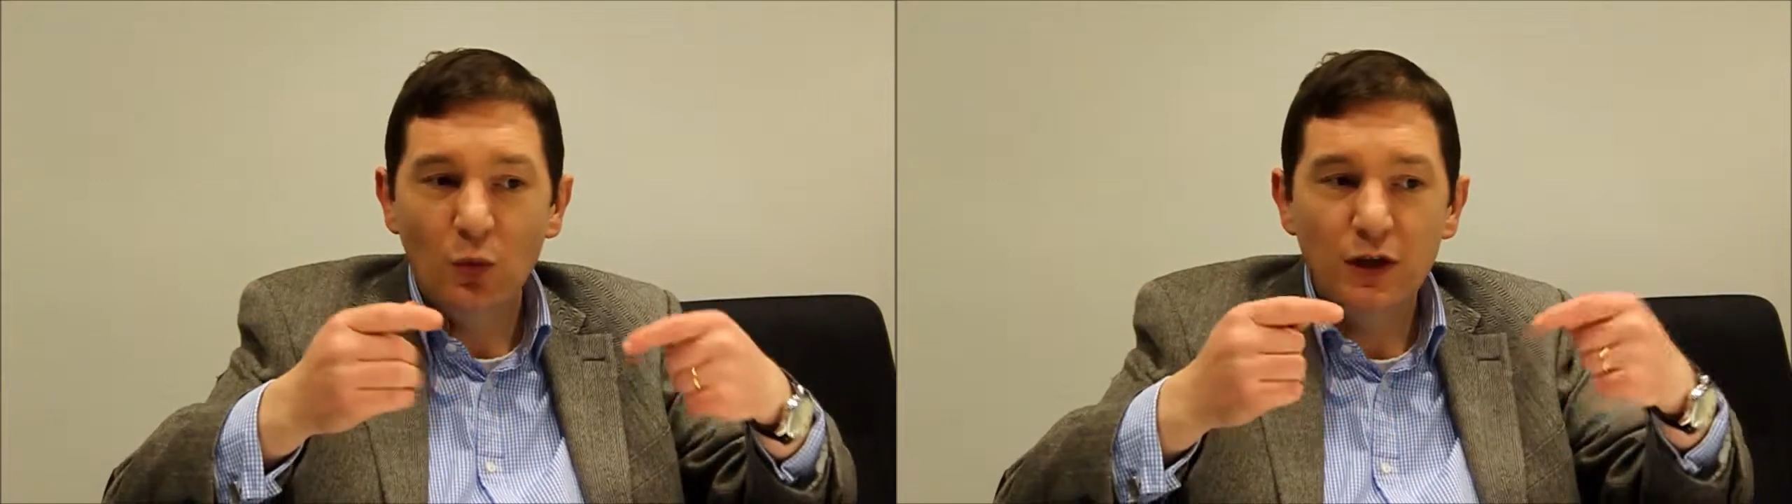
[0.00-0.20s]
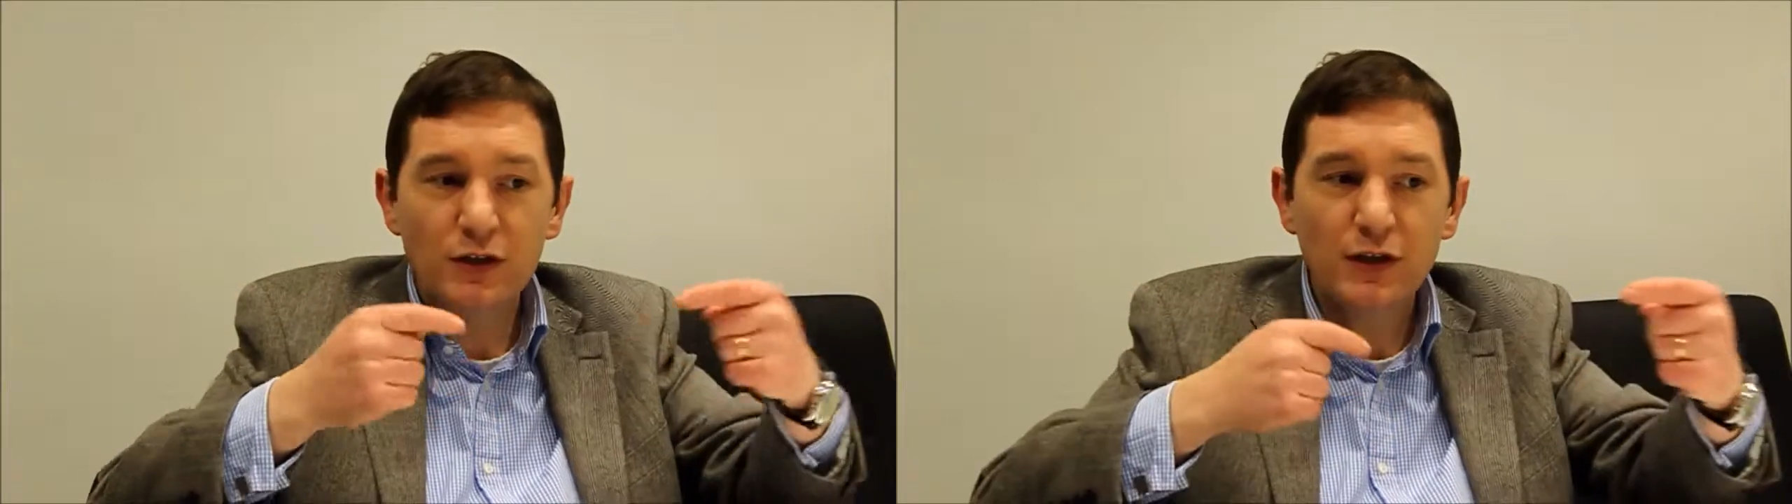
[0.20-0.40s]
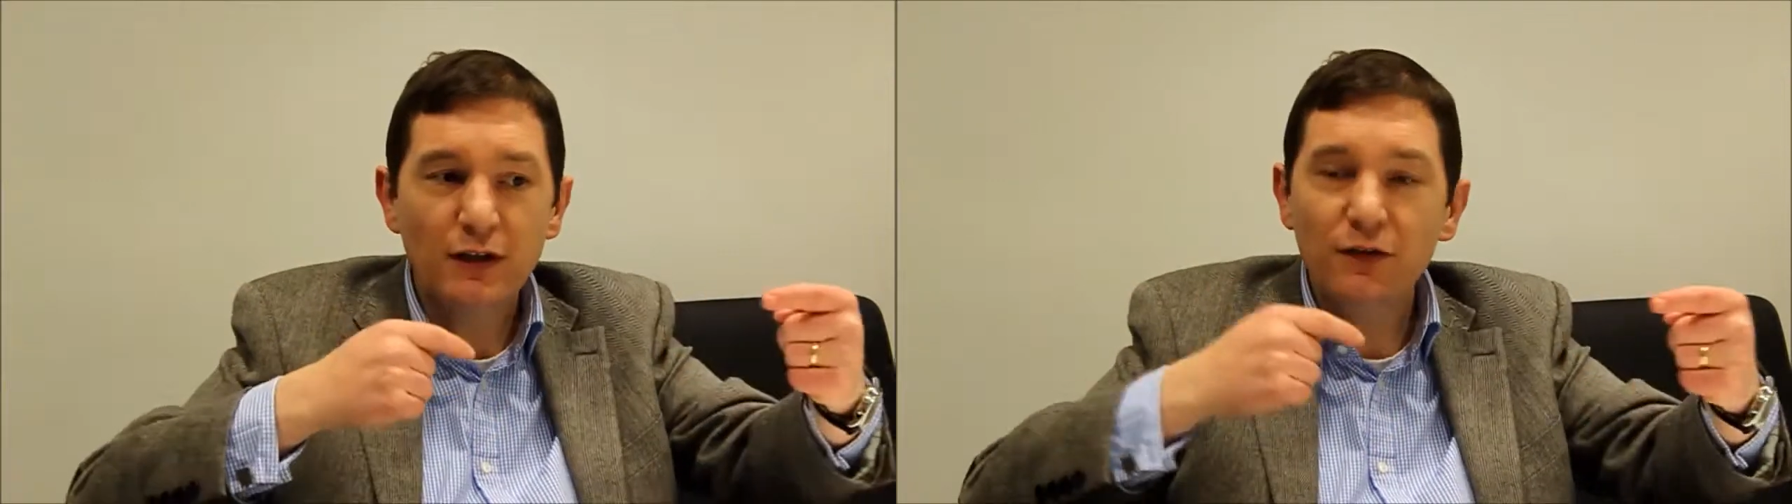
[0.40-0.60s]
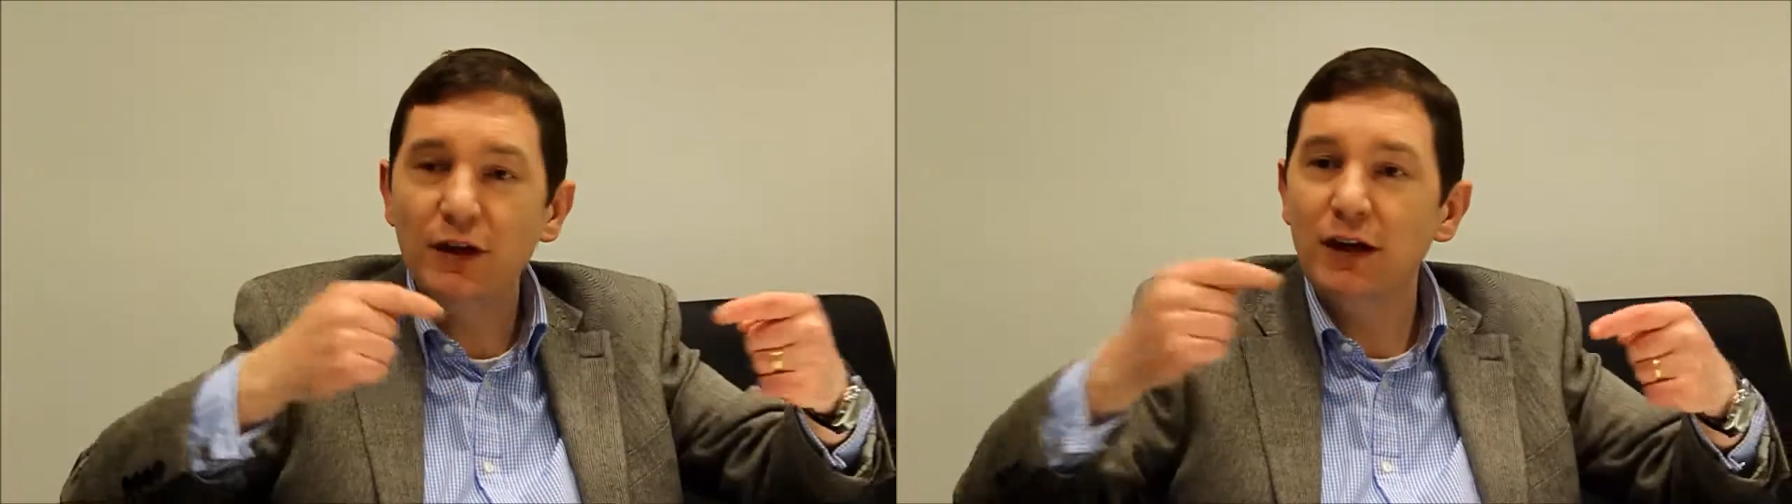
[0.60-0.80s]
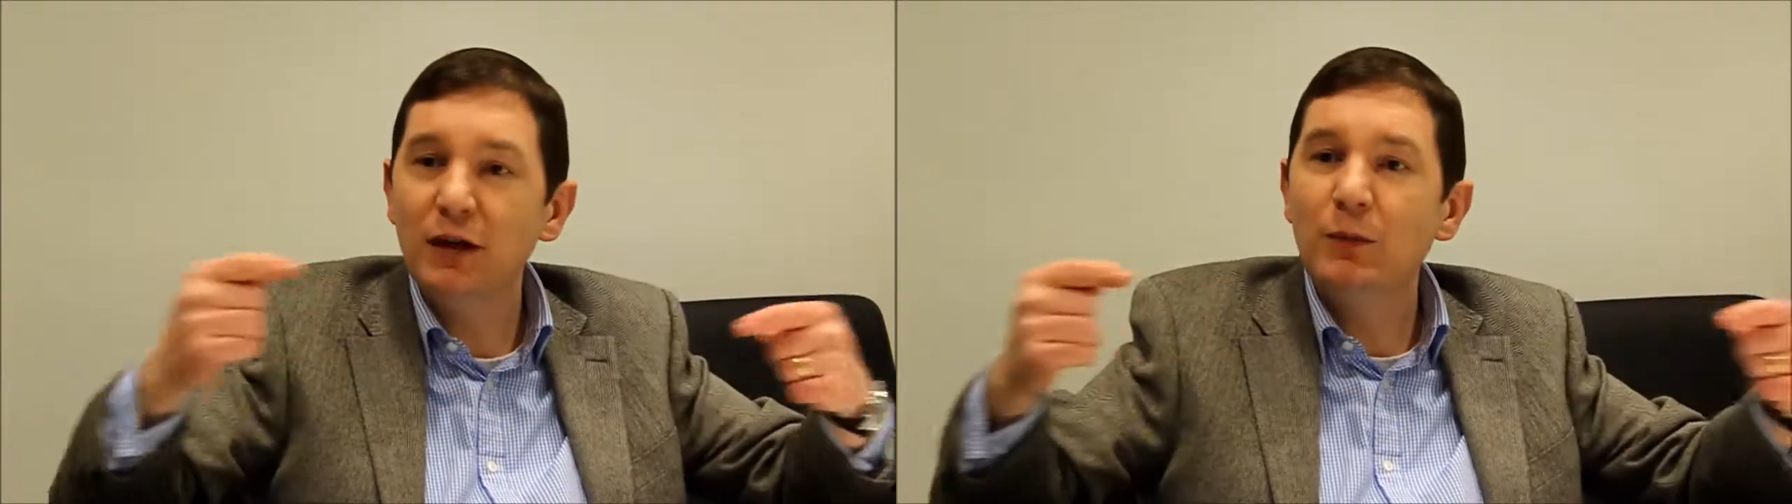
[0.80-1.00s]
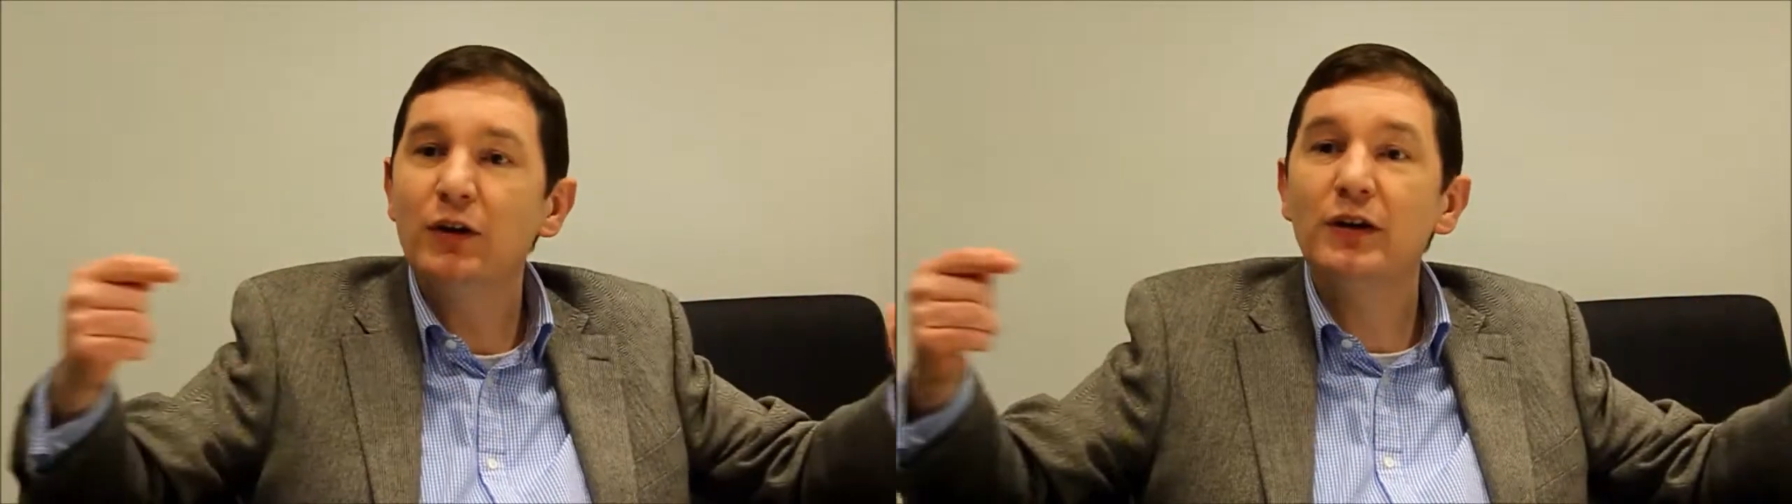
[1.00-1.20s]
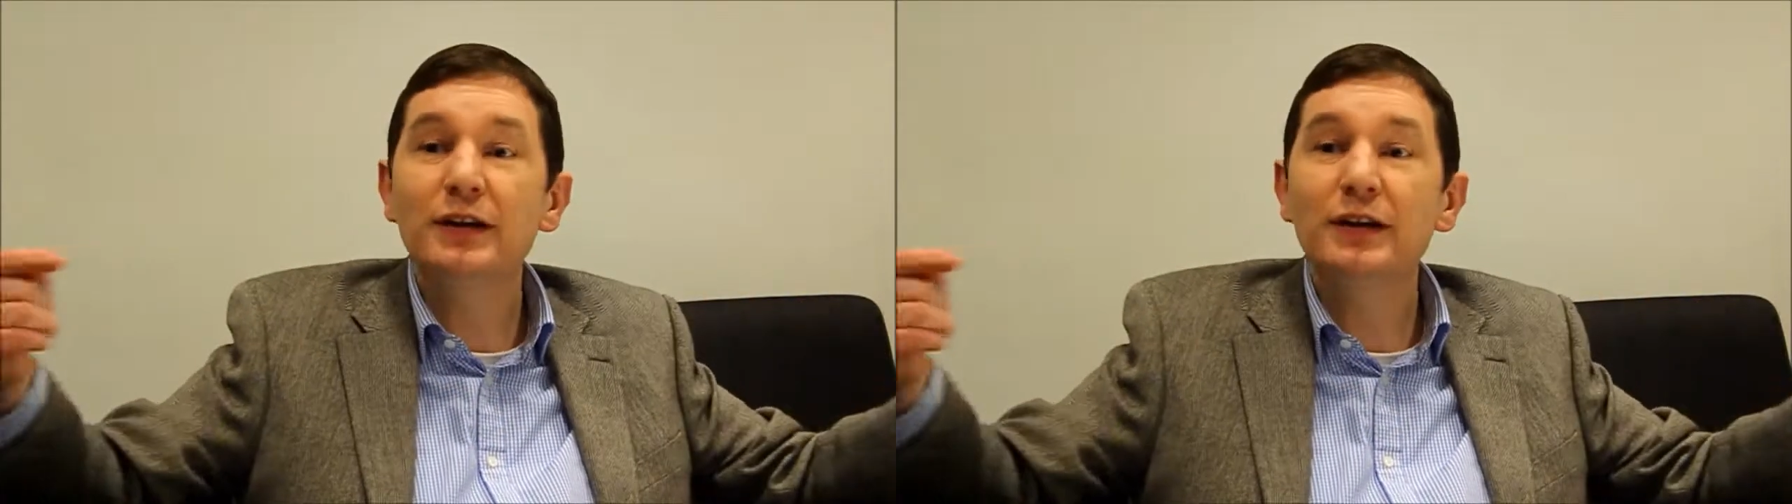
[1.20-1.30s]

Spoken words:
When you start thinking about